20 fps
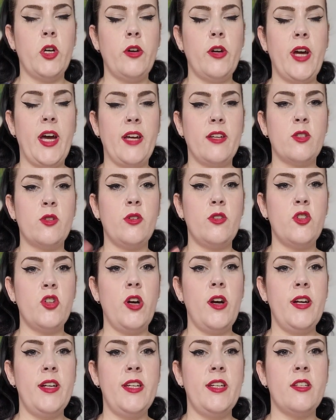Okay, so I'm
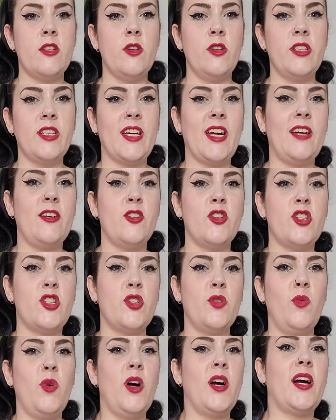trying this on again just to
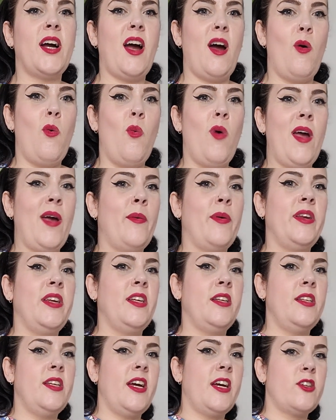work out where we
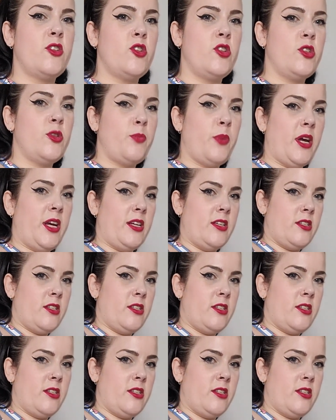need the extra space.